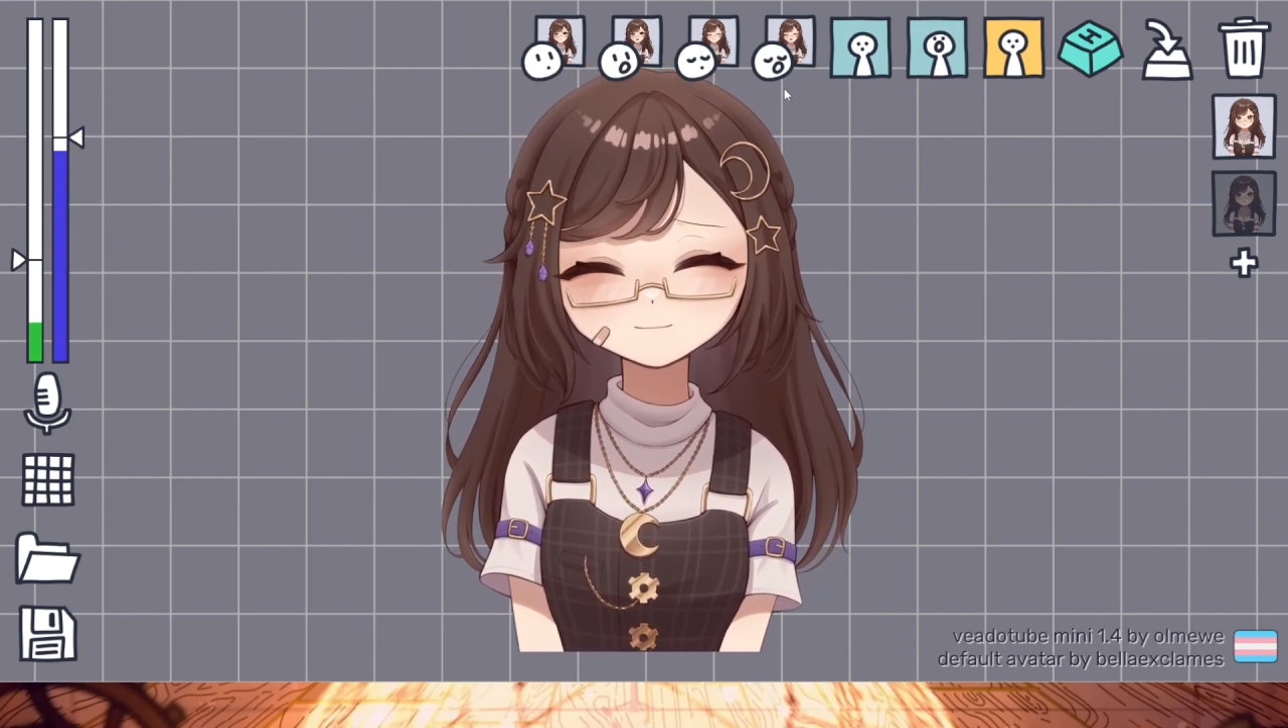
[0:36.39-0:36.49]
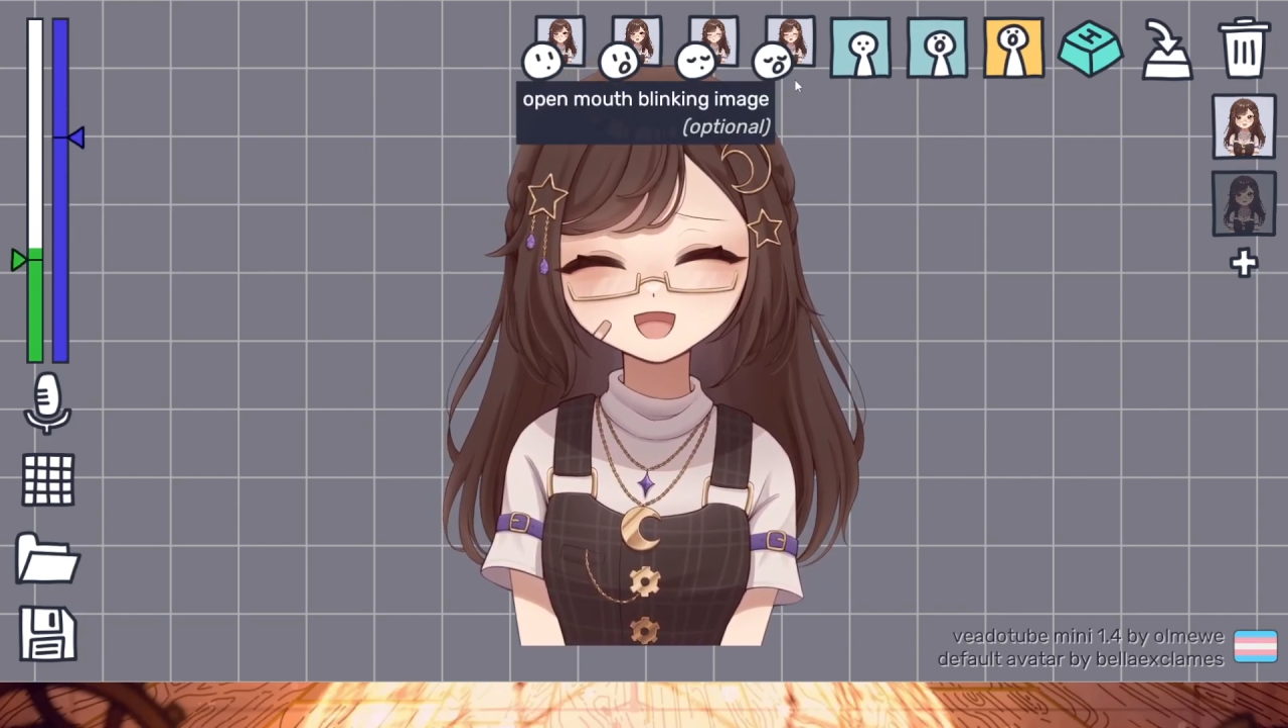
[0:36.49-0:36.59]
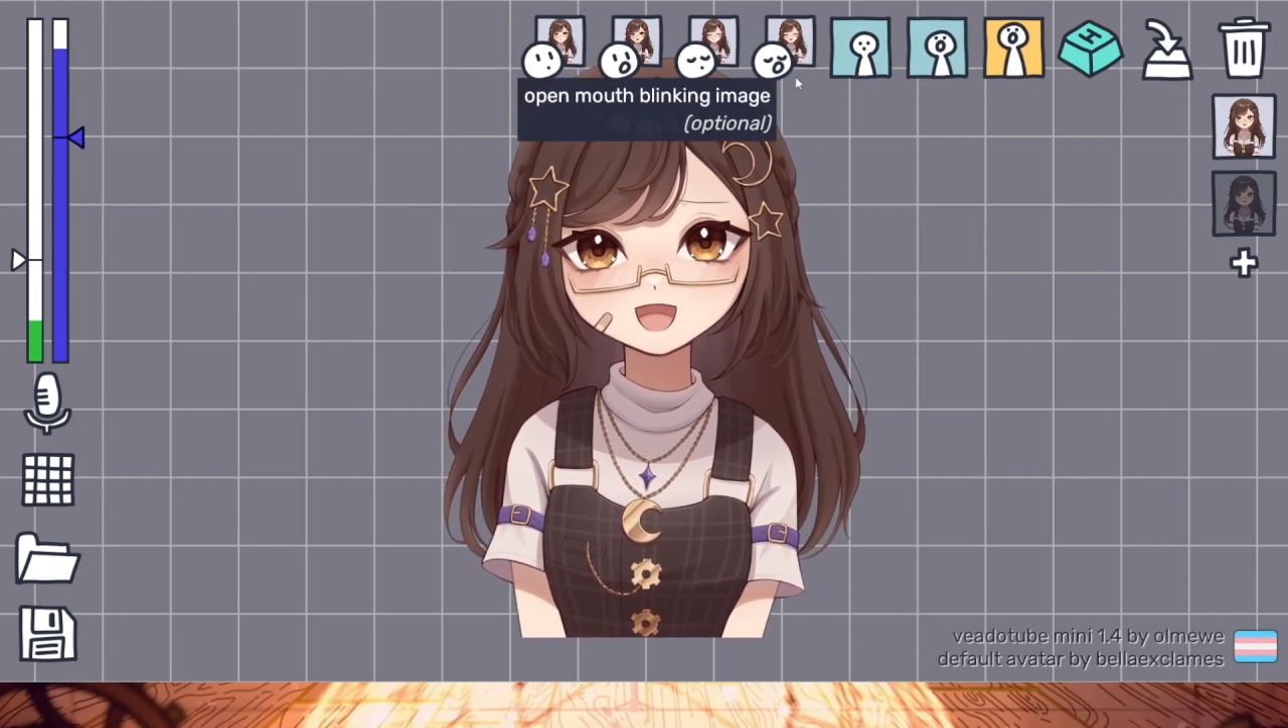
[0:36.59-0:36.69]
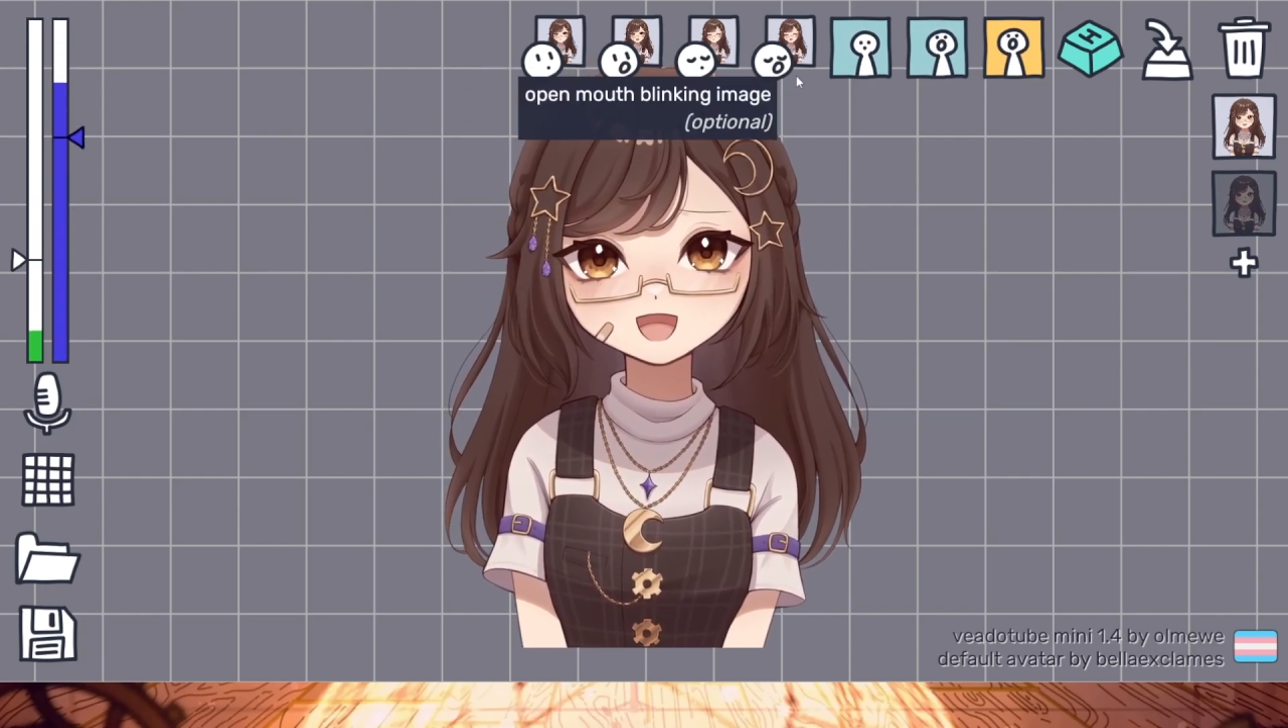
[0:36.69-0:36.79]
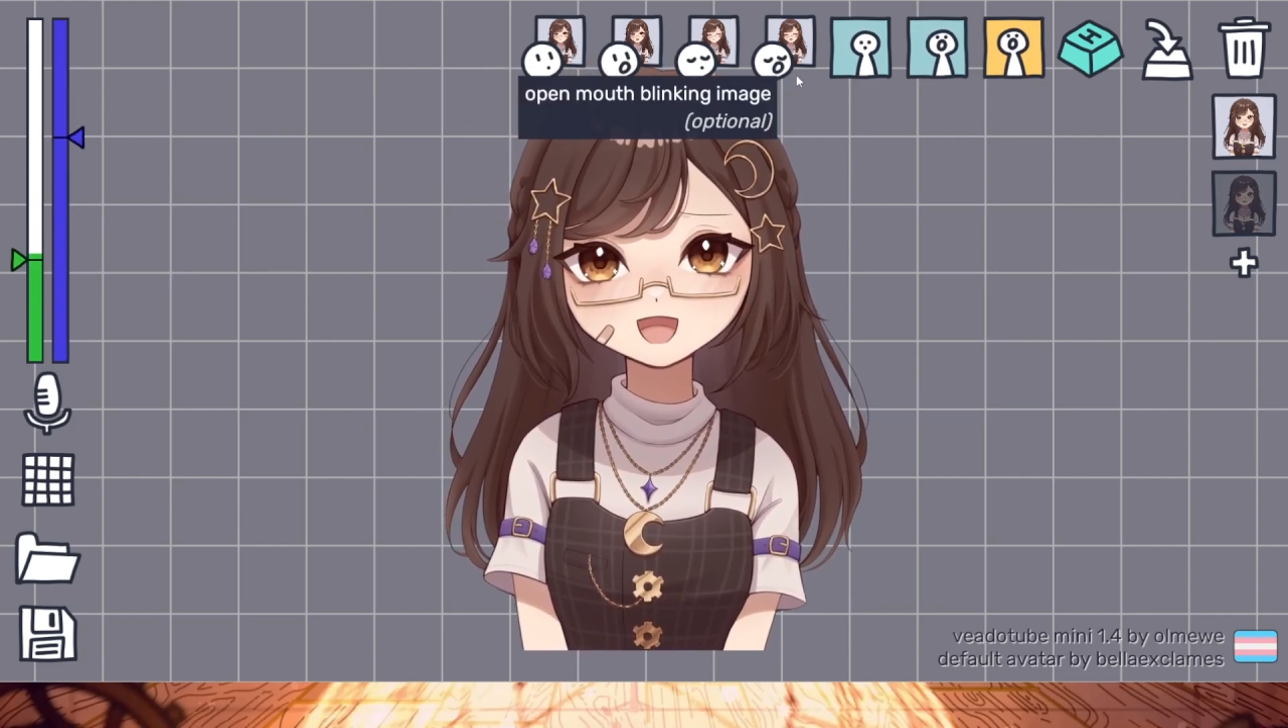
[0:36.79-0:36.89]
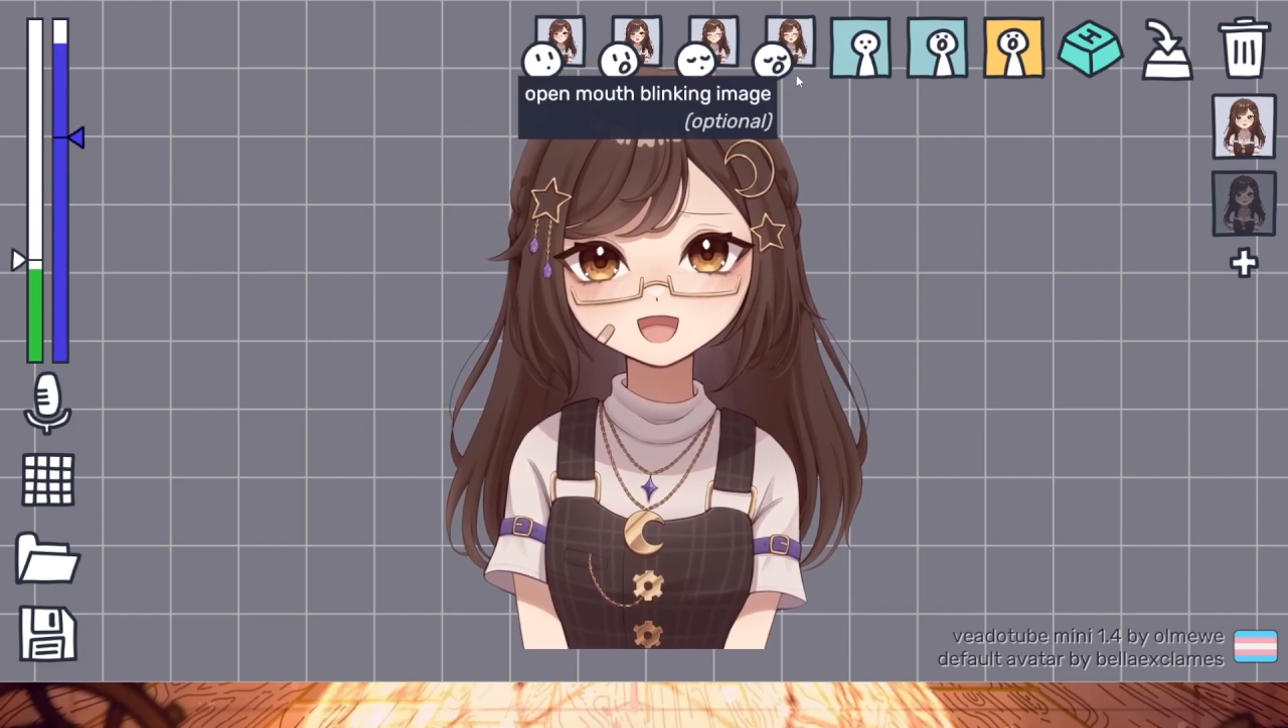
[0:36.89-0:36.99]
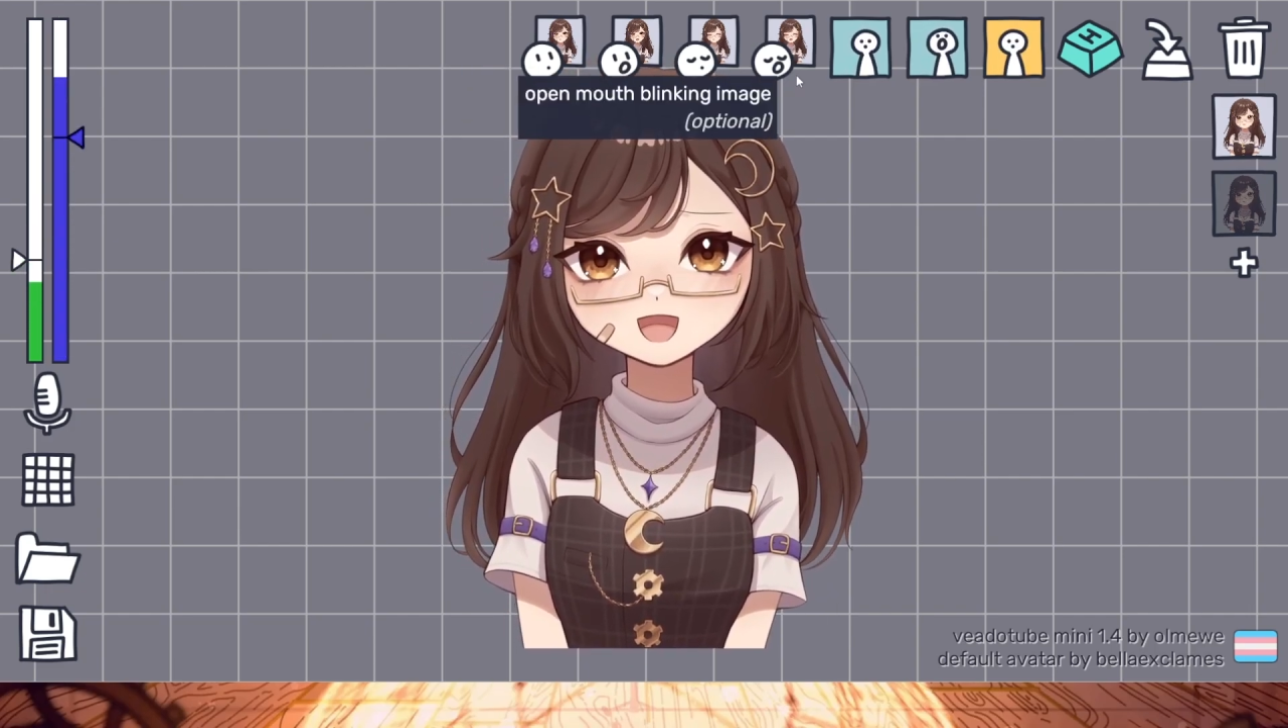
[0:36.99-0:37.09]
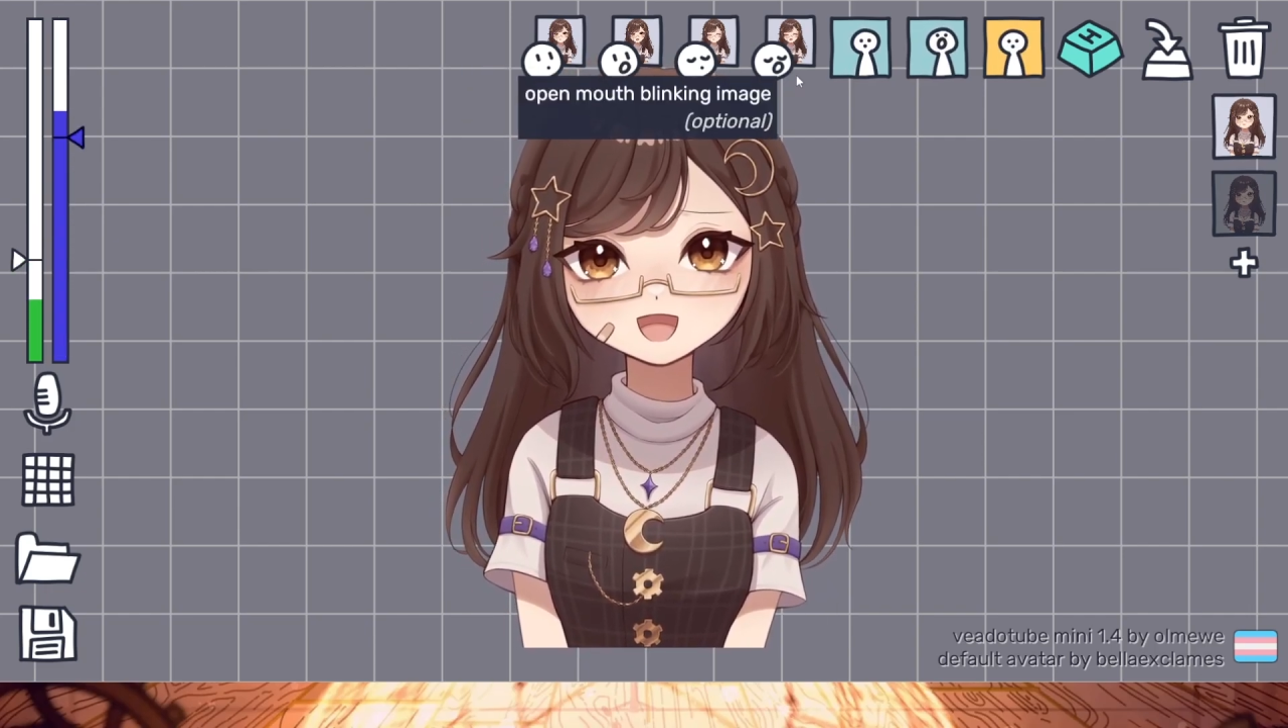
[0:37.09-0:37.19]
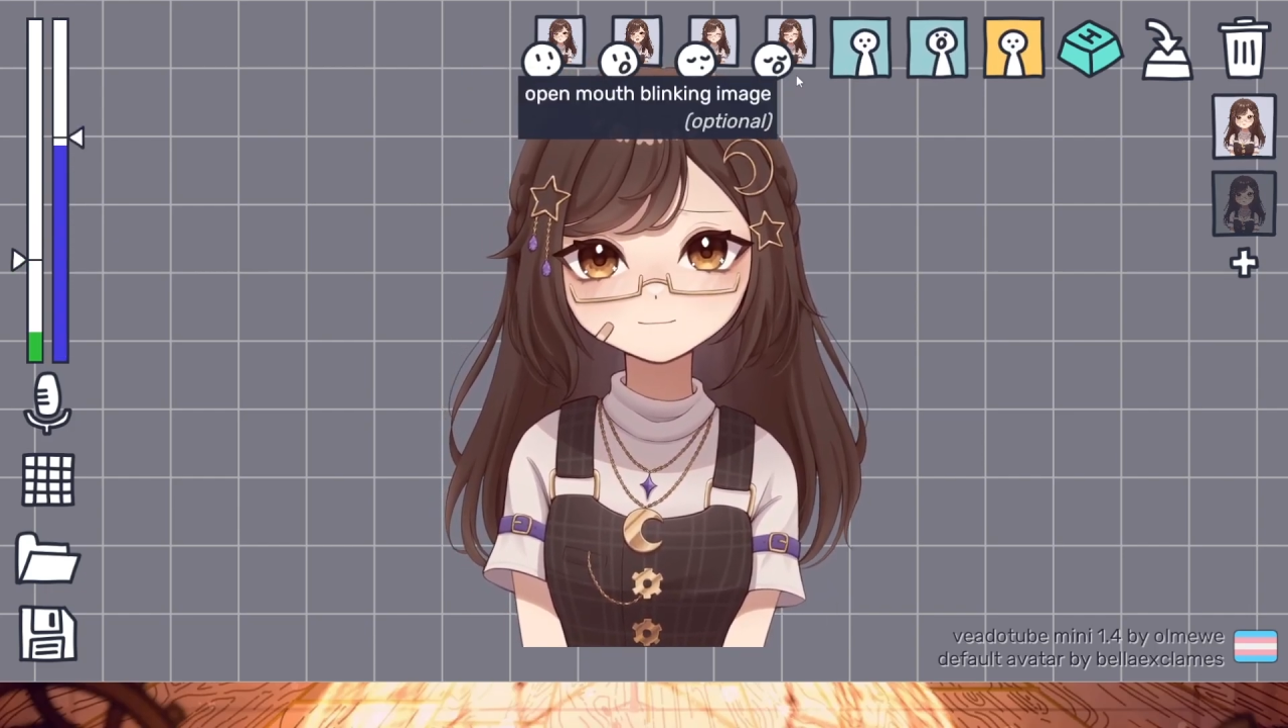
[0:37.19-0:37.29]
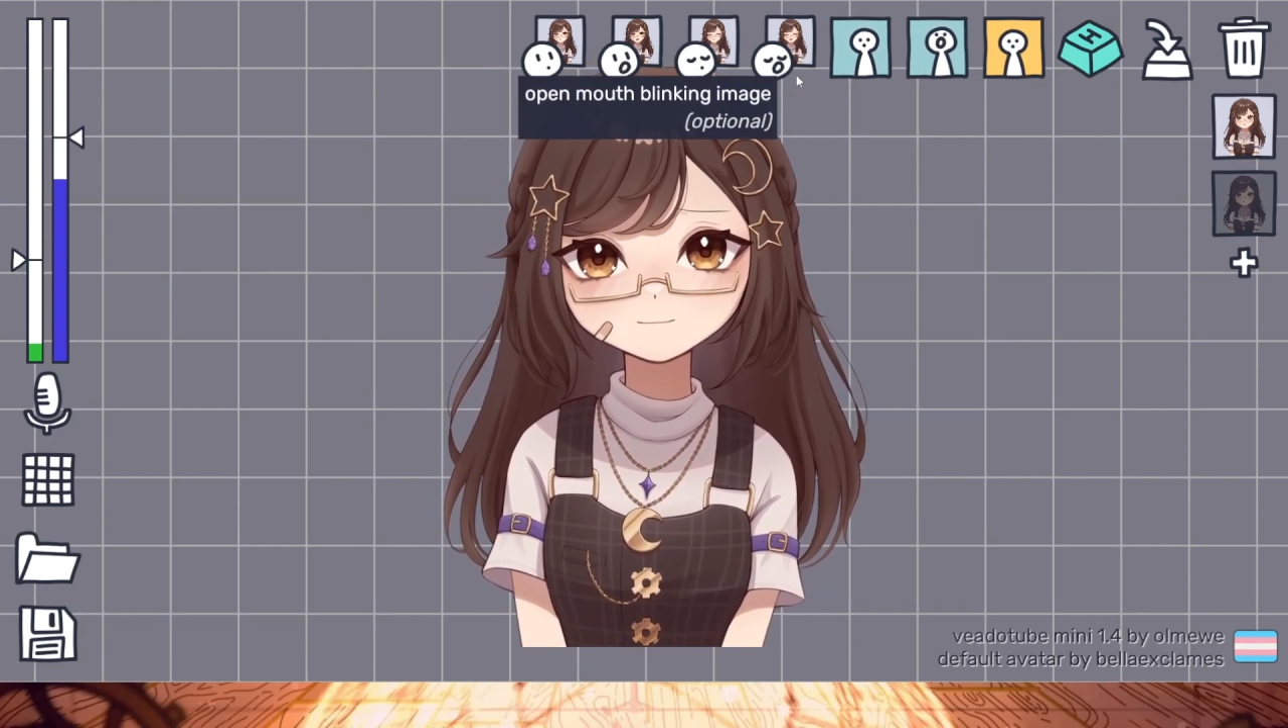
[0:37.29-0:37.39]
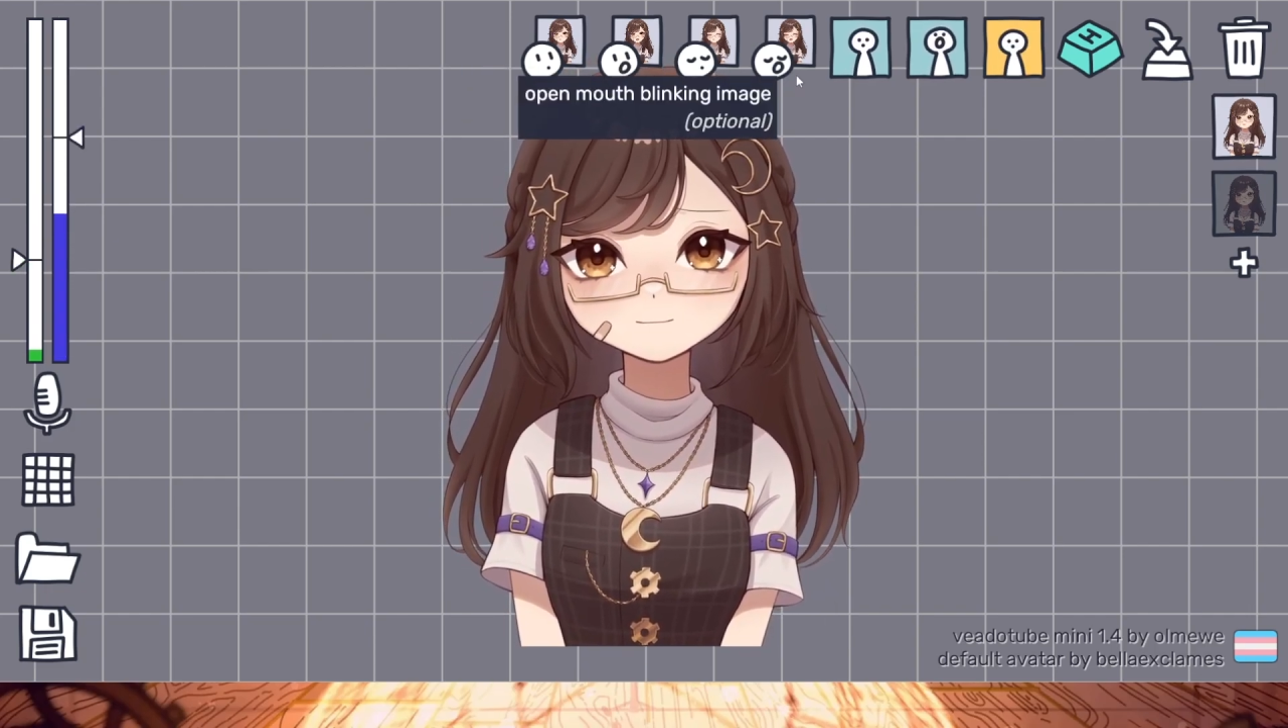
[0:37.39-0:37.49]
and closed